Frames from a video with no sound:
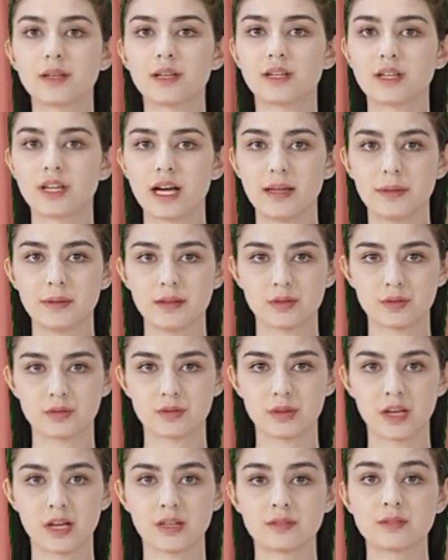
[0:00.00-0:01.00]
of acquired
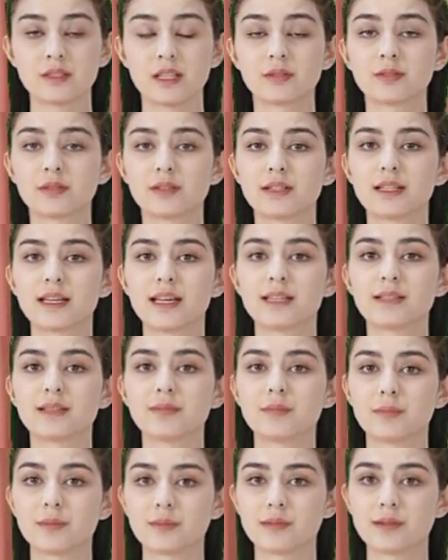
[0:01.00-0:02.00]
immunodeficiency
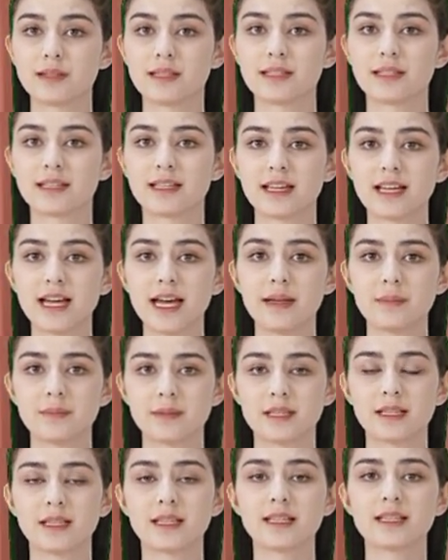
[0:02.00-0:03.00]
disease,
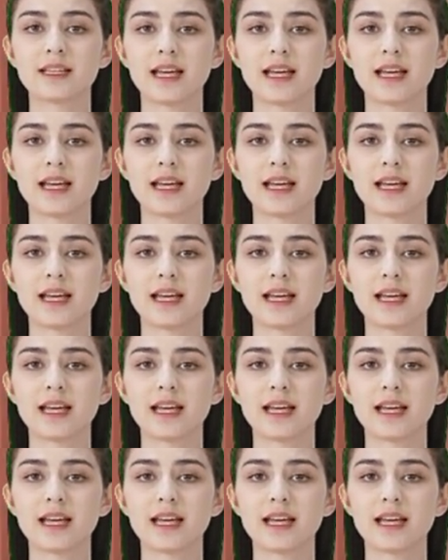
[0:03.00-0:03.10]
AIDS.